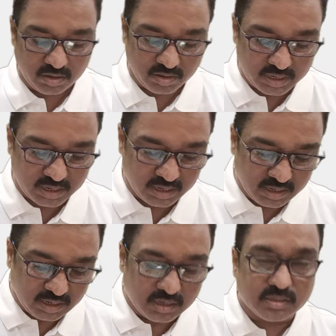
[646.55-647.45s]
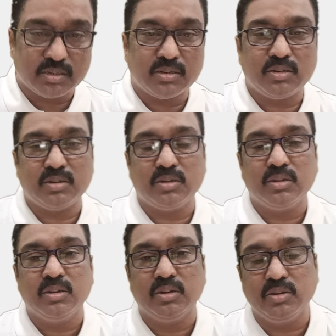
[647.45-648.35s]
Okay, so
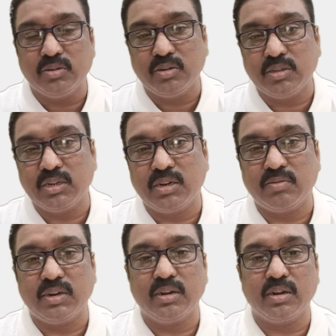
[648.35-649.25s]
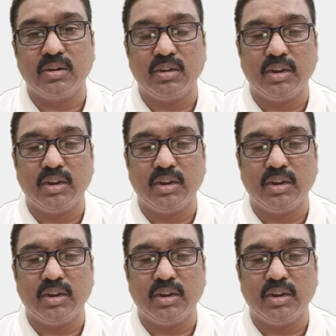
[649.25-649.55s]
you know that one